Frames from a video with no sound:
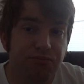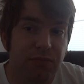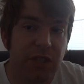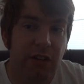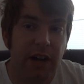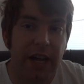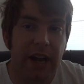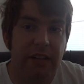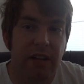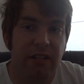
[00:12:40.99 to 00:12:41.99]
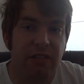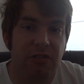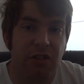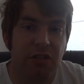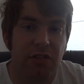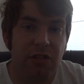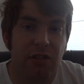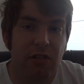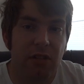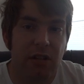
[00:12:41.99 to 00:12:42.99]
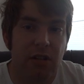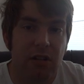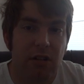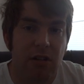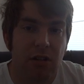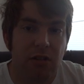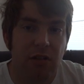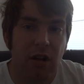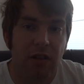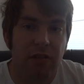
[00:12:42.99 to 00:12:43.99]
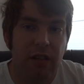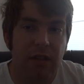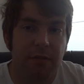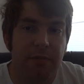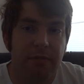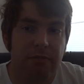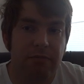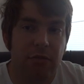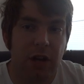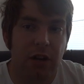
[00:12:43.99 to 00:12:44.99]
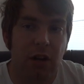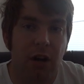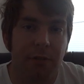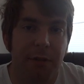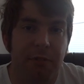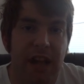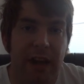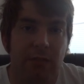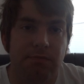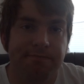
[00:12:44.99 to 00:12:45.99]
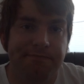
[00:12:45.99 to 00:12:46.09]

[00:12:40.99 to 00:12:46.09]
like I do and just talk to them and calm them down,